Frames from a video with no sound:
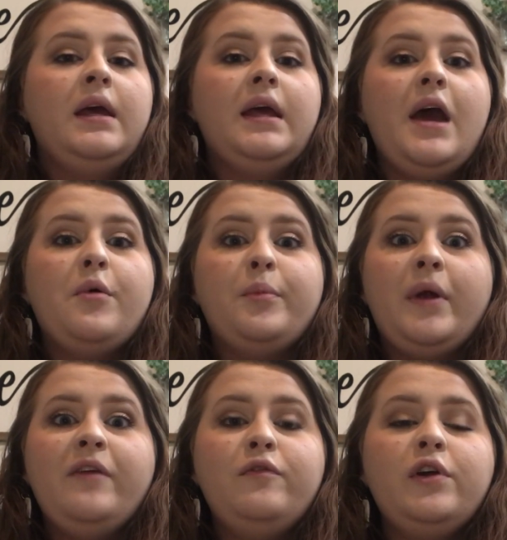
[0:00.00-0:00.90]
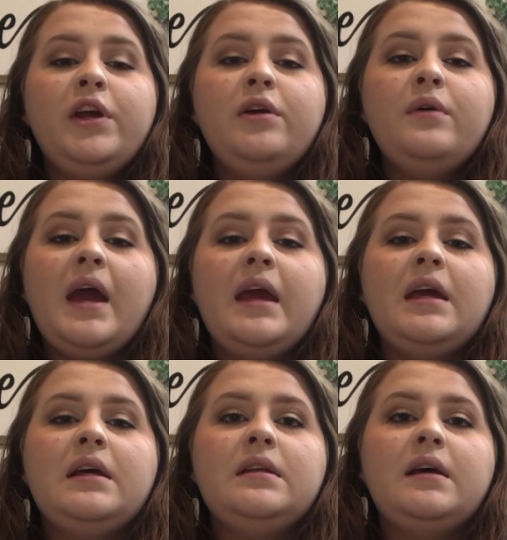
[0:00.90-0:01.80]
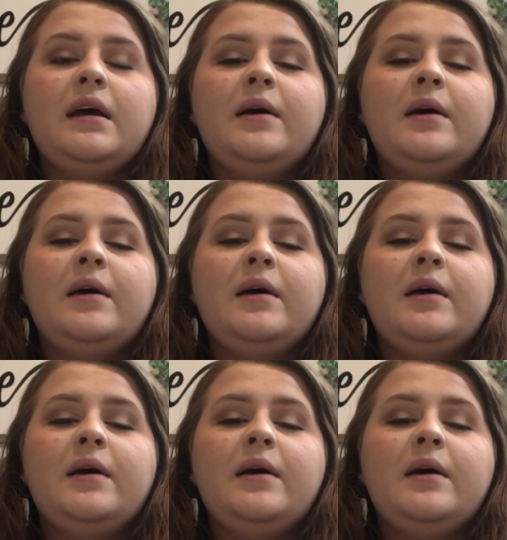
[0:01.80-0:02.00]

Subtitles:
Yeah, we're praying for you, and